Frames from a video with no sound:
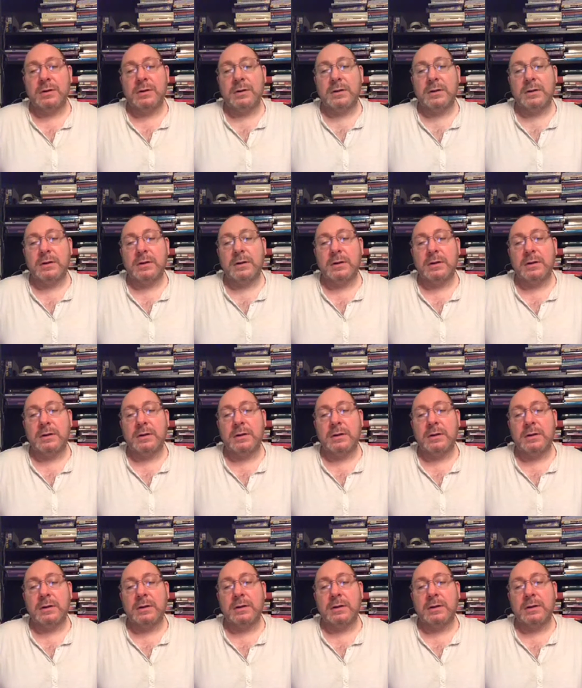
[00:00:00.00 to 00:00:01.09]

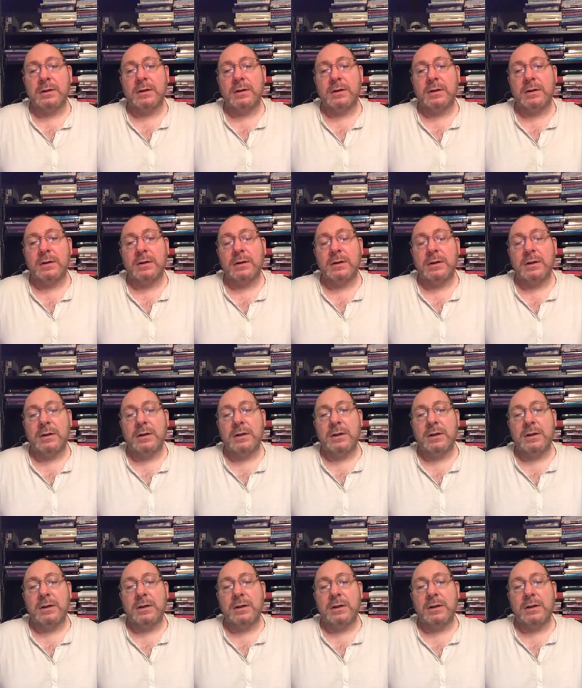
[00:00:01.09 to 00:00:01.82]
[no speech]